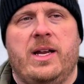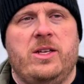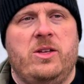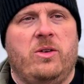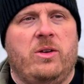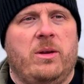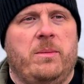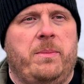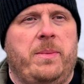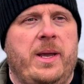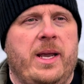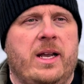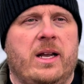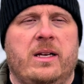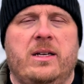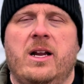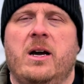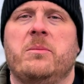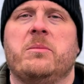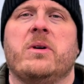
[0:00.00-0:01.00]
You can pick a
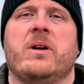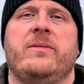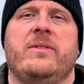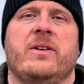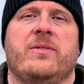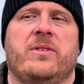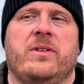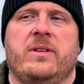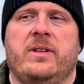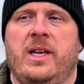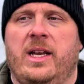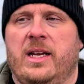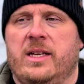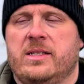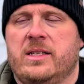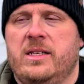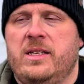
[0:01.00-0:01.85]
number of different things.